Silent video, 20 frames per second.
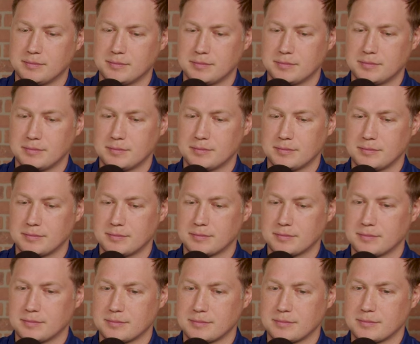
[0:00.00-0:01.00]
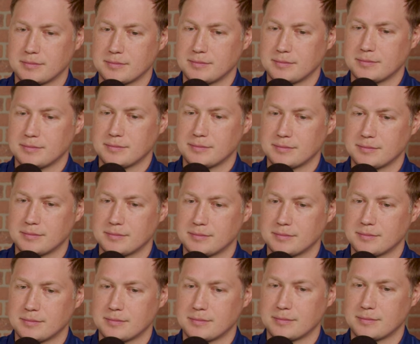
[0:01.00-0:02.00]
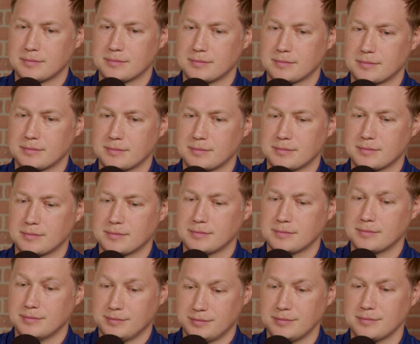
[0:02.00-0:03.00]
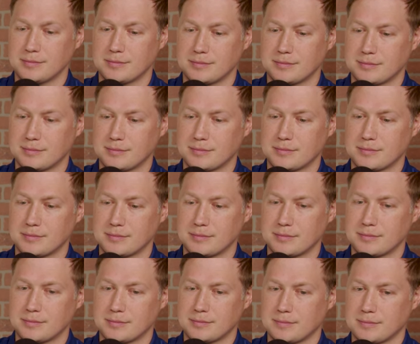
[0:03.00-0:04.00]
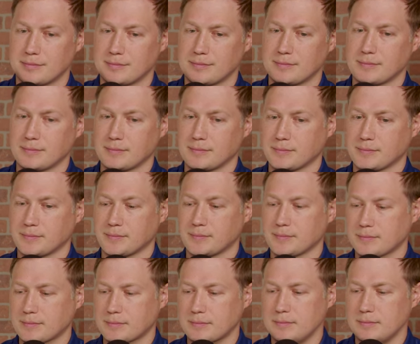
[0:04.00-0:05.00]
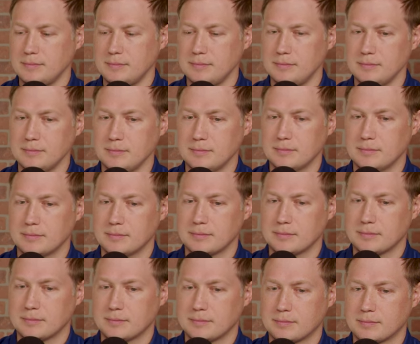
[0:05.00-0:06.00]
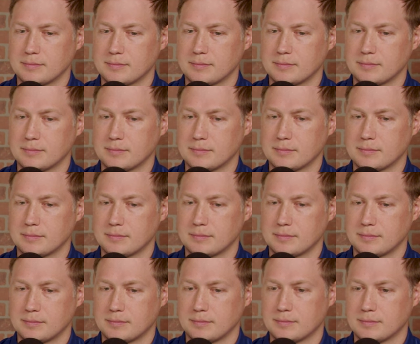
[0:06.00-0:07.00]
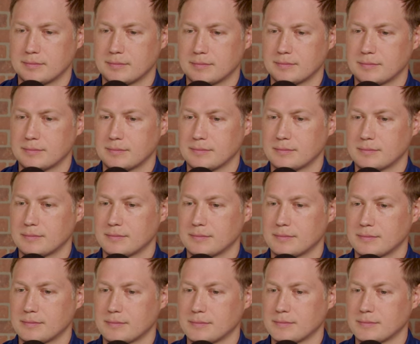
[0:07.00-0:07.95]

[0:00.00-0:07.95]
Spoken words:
No words are spoken by the person on screen.